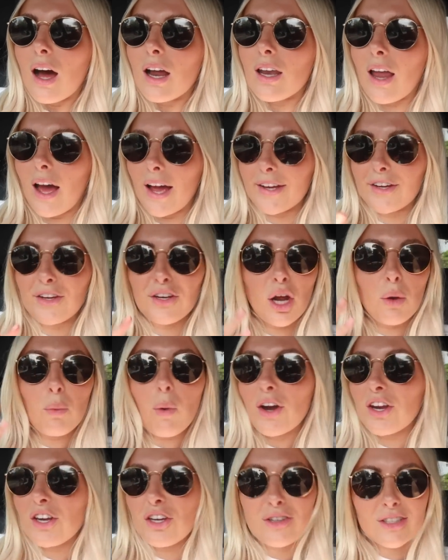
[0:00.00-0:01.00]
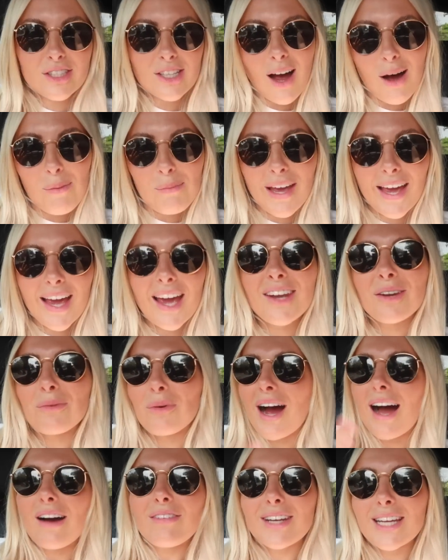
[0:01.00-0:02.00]
like, you know, why don't you just come in,
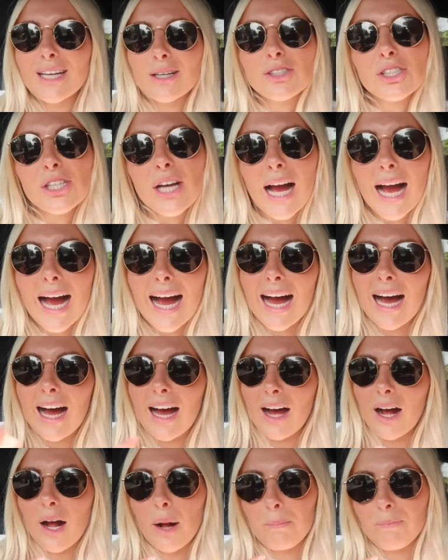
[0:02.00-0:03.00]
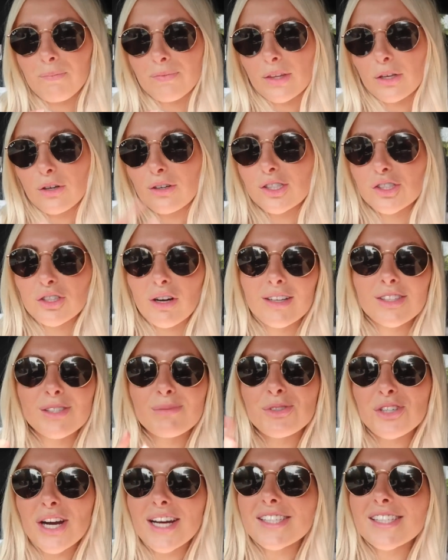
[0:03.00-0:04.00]
we'll have a little chat, you can try on
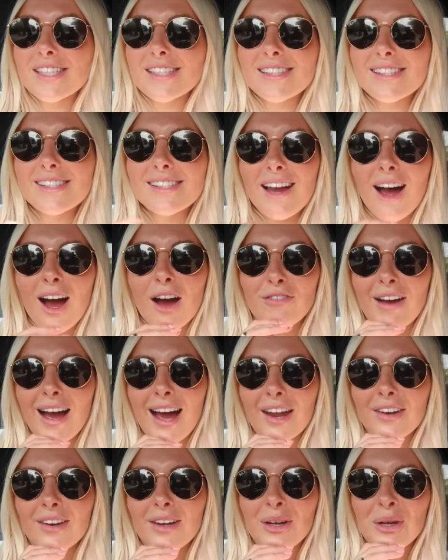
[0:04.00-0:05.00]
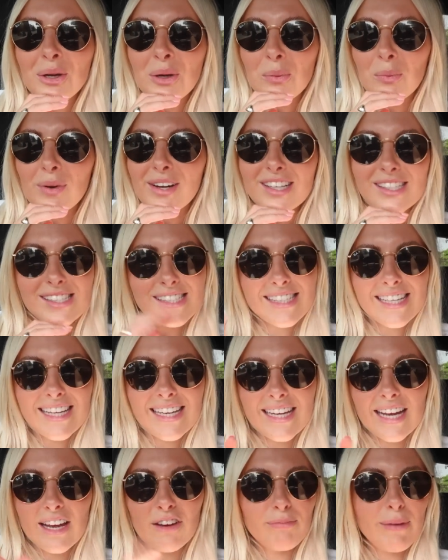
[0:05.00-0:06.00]
some dresses and stuff, and we can
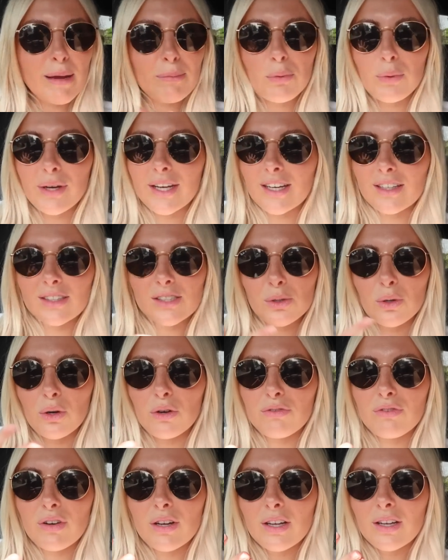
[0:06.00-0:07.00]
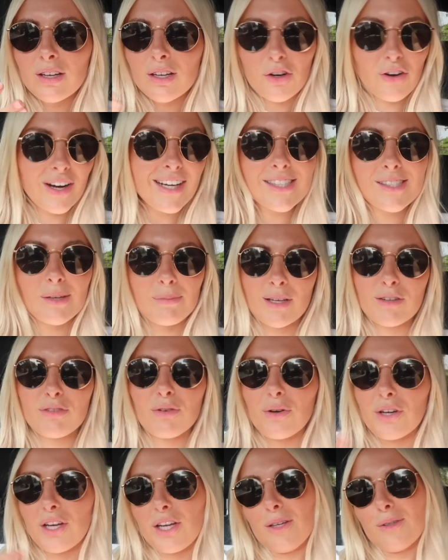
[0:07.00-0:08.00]
see if maybe we can sort of create something
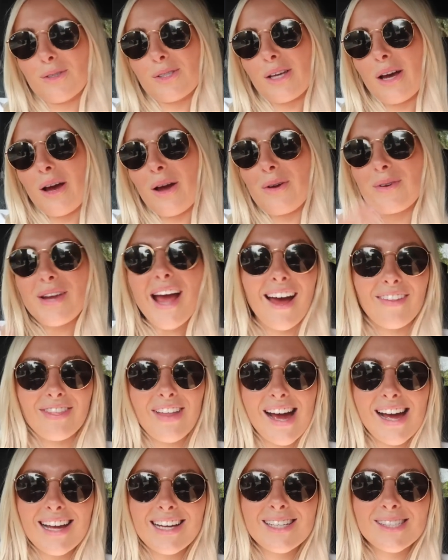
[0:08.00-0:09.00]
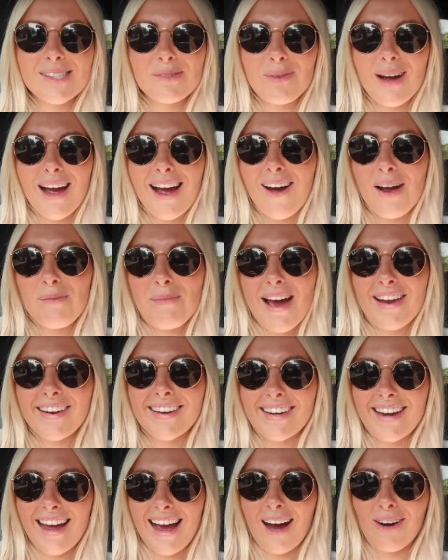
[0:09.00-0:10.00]
for you. So yeah, that is where I'm
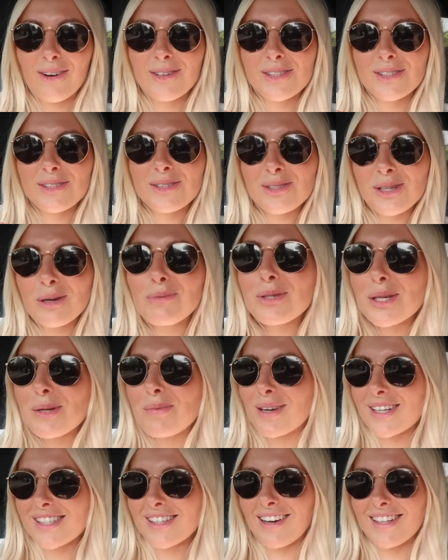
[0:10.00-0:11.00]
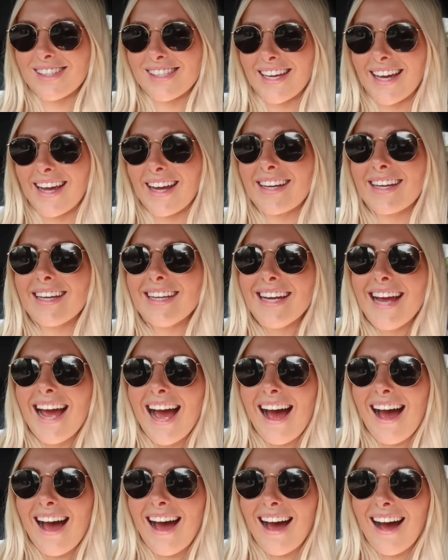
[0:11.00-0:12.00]
heading now, so it's super, super exciting.
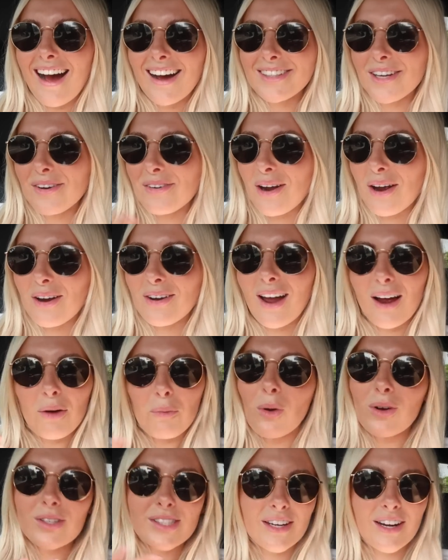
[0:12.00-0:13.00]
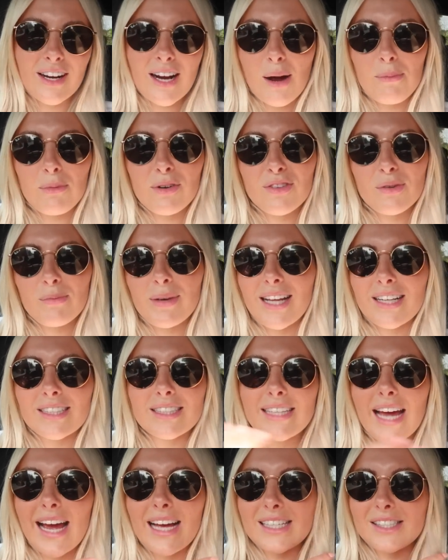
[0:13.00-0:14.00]
I don't know like what's going to come of the meeting
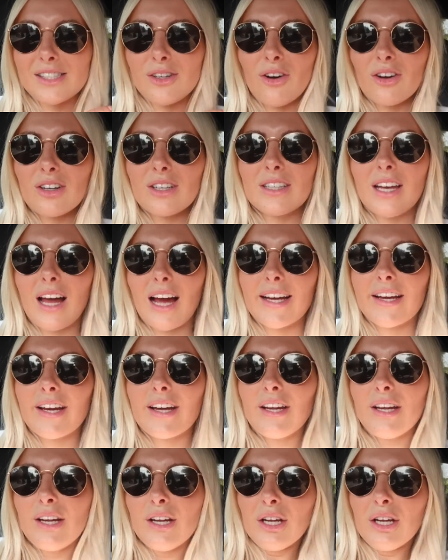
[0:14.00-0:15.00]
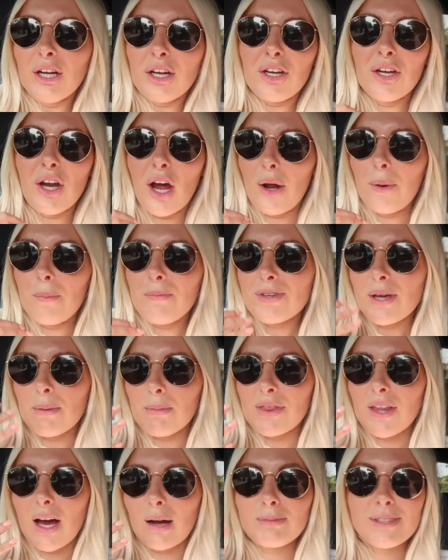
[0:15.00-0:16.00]
today. It's not like, you know,
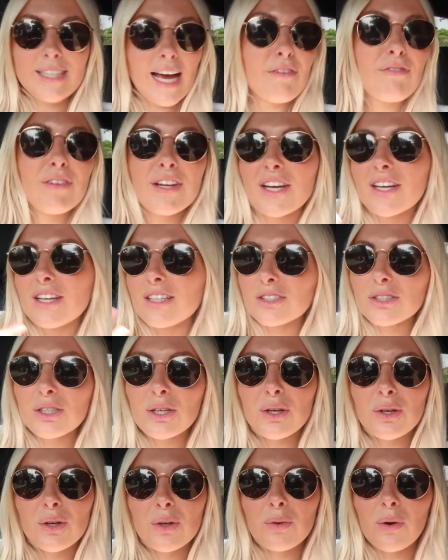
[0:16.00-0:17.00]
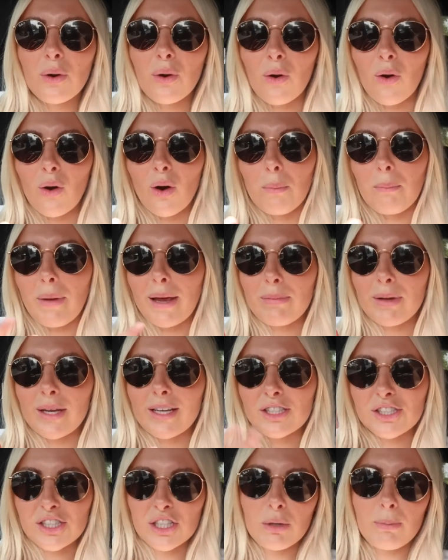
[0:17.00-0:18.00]
something that I'm definitely going to do, or
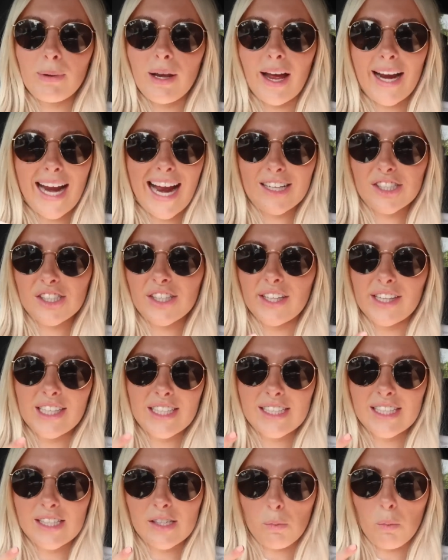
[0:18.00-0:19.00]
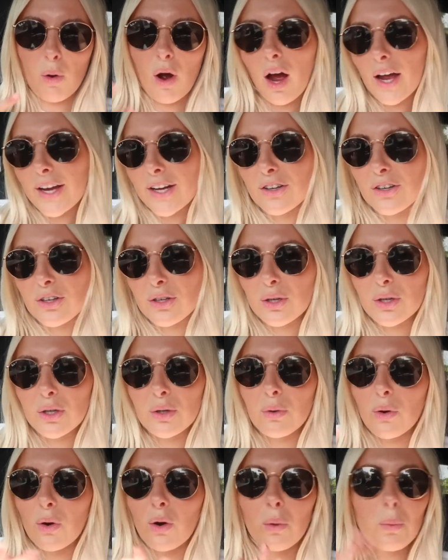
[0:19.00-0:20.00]
maybe she'll be like, actually this isn't what I can
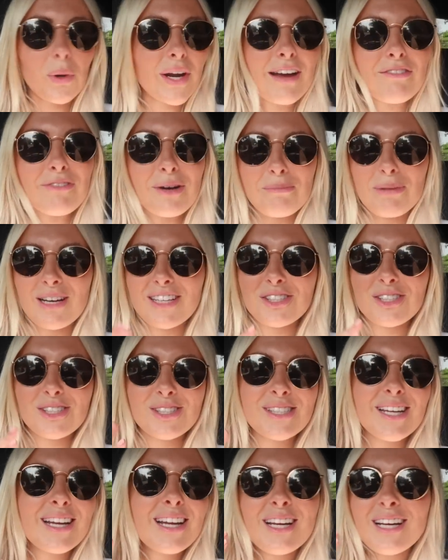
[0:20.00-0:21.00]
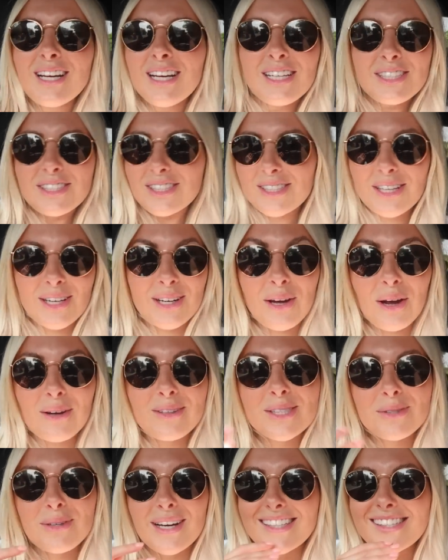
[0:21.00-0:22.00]
do, or whatever, but it's just going to
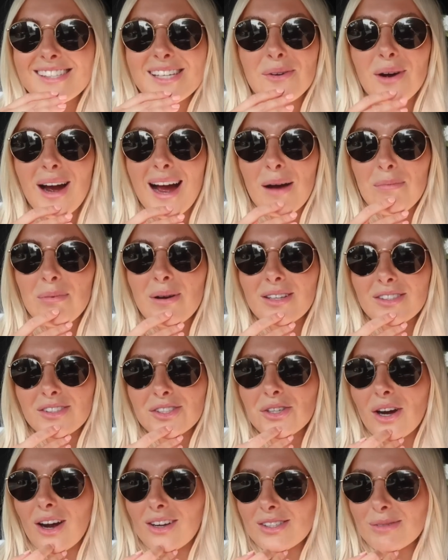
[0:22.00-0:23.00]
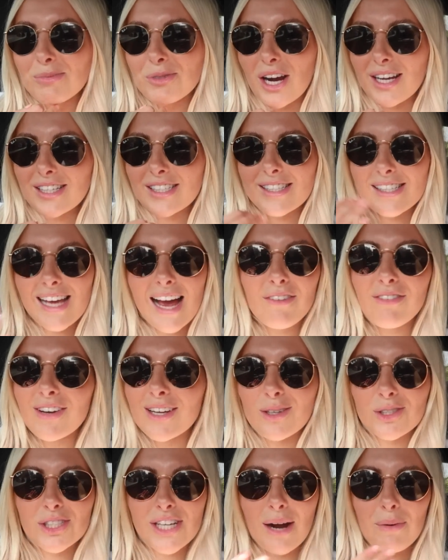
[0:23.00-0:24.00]
go to it and see what happens, try on some dresses, have a
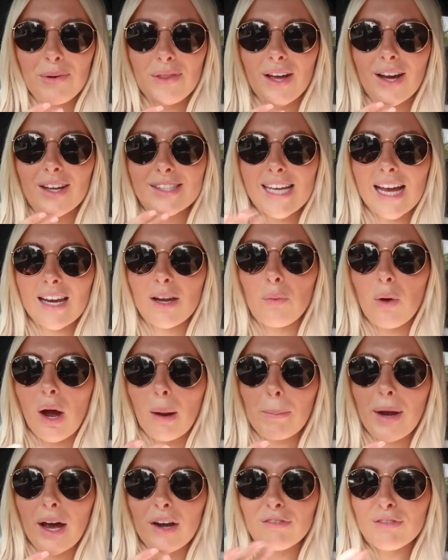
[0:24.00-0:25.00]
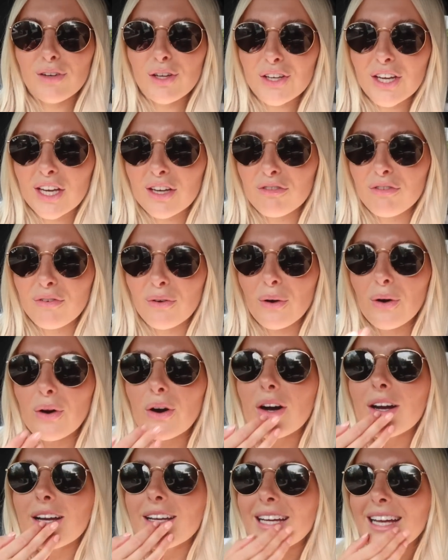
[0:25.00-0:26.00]
little chat with her, tell her what I'm kind of looking
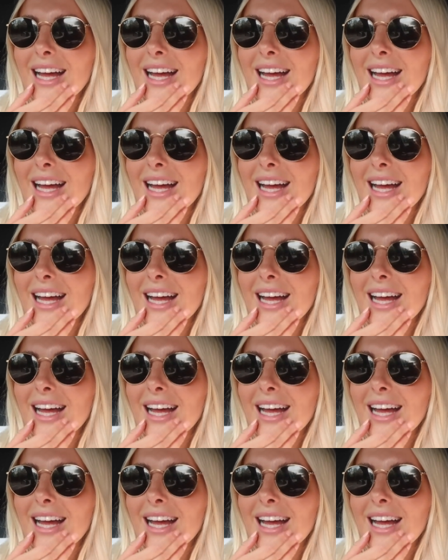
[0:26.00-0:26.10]
for,